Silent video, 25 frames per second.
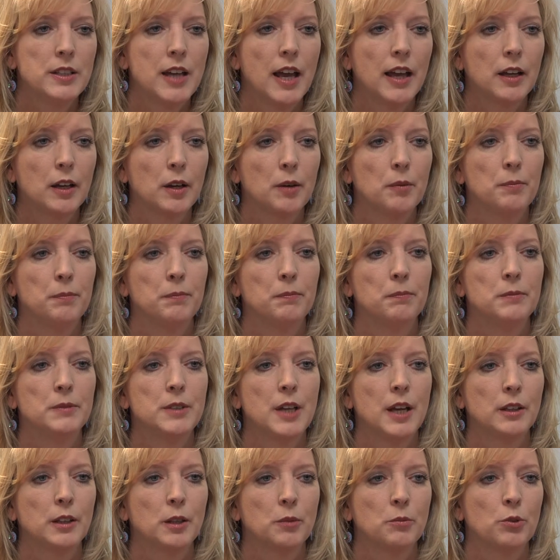take them
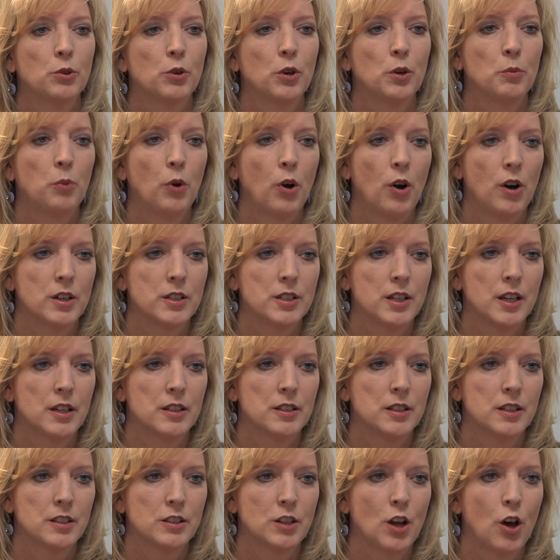through a
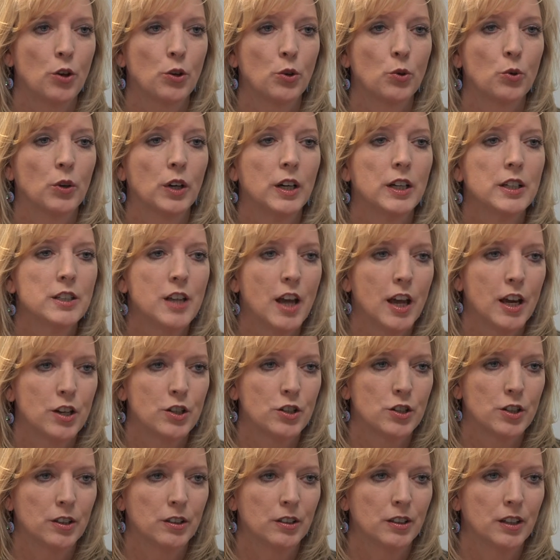process. It's called
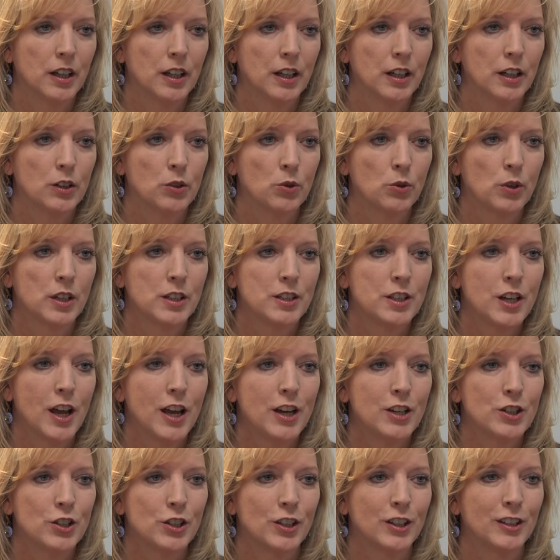orientation. And in
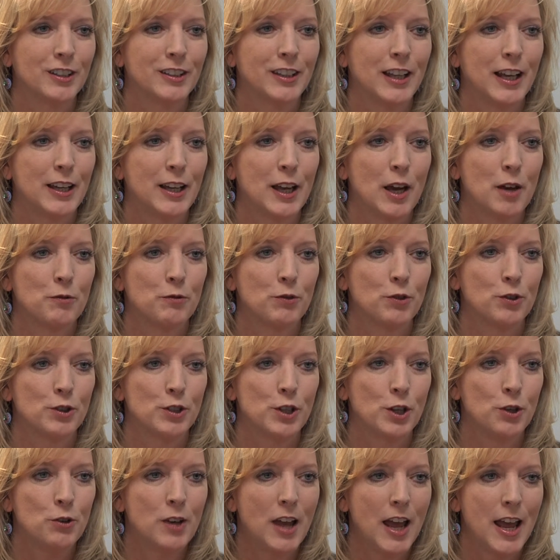orientation, they come for
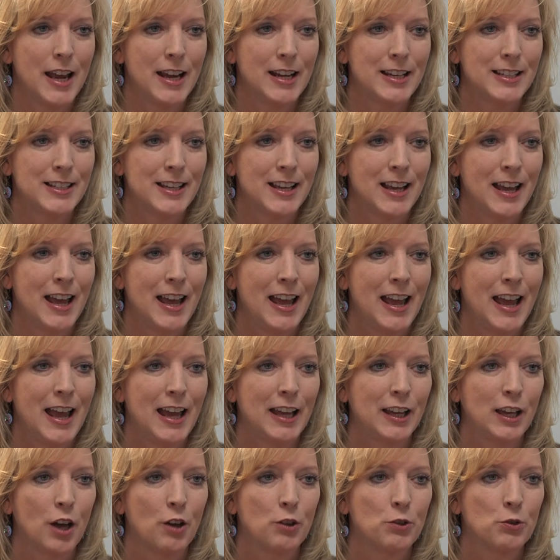2 days
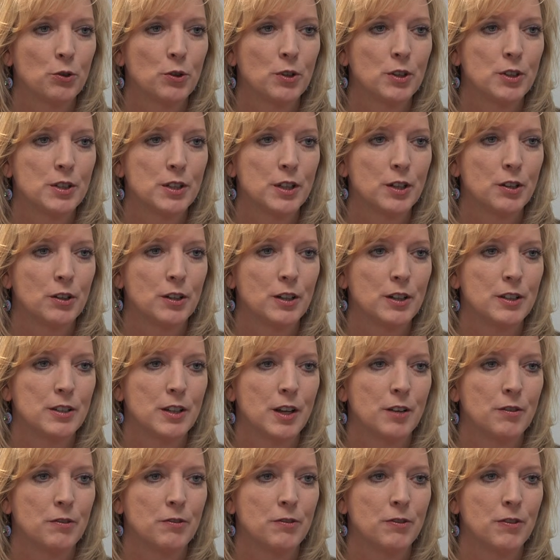and go through a series
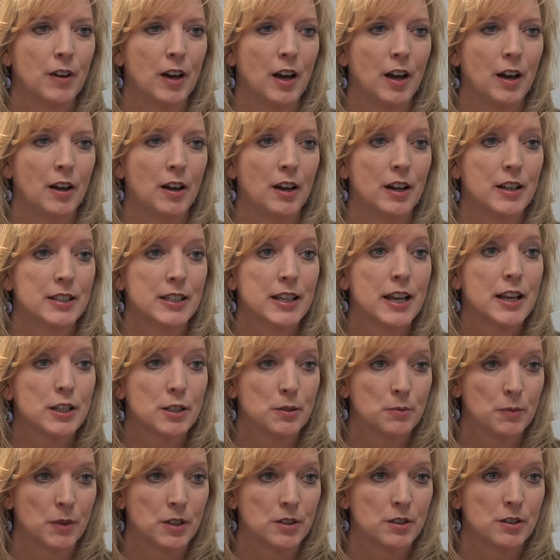of
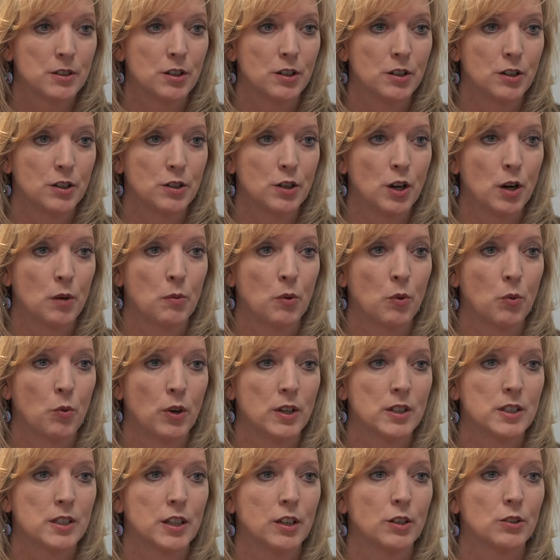assessments to determine
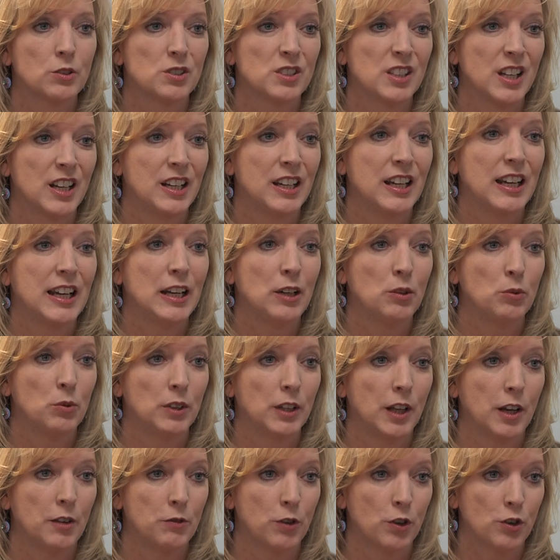what skills they need
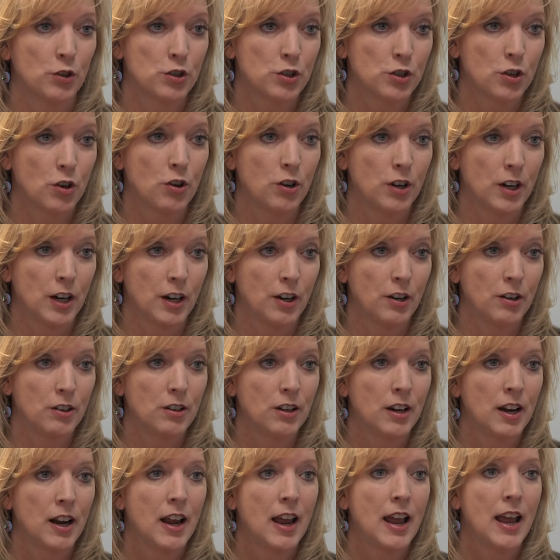when they first start here.
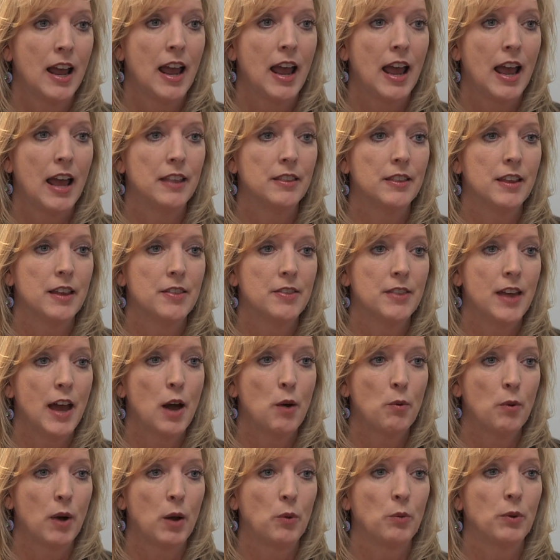And then
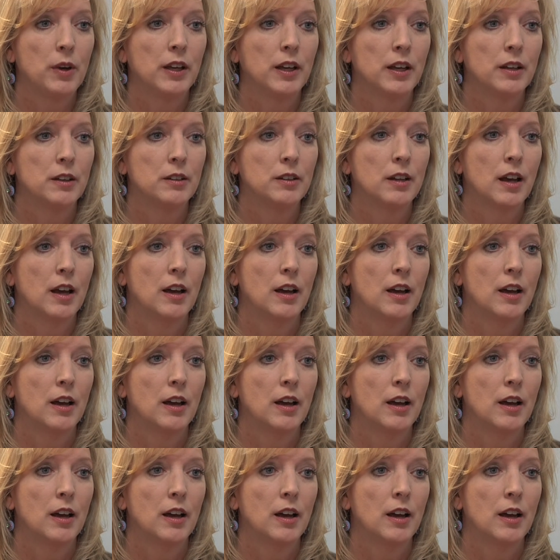that way we can